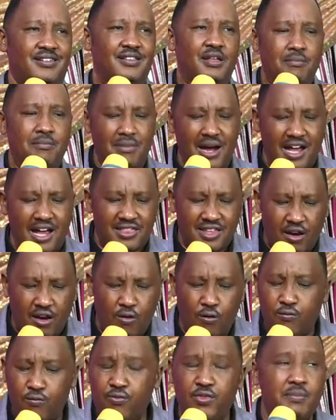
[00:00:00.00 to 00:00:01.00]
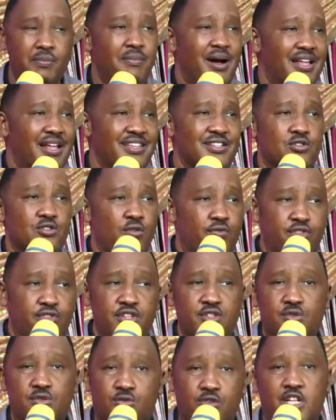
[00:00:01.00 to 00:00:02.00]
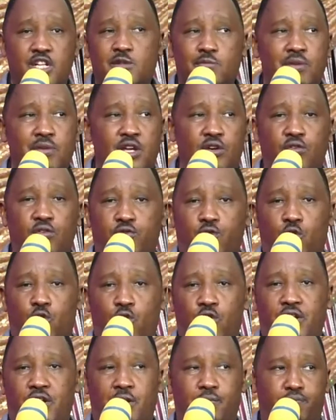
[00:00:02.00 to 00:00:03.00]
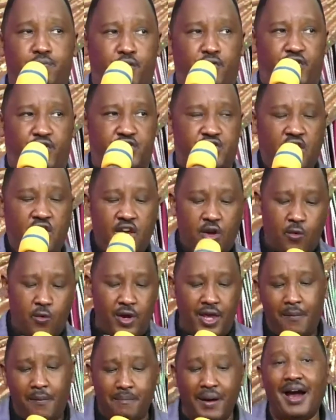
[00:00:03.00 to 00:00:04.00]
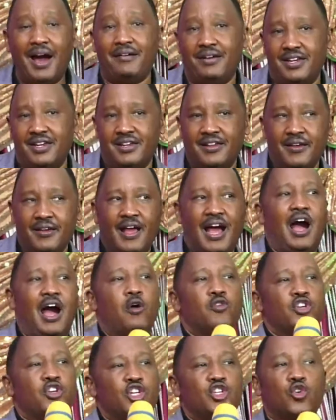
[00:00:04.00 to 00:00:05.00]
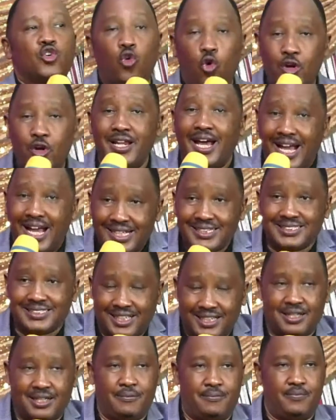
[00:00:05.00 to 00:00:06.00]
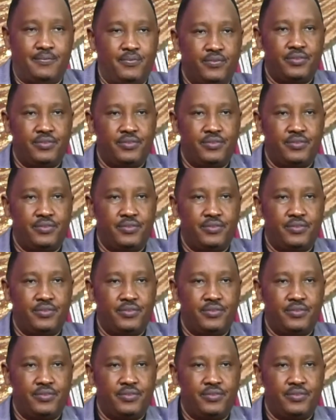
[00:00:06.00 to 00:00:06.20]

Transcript: The mother of the mothers of these great men of God and prophets were barren. How did God answer them?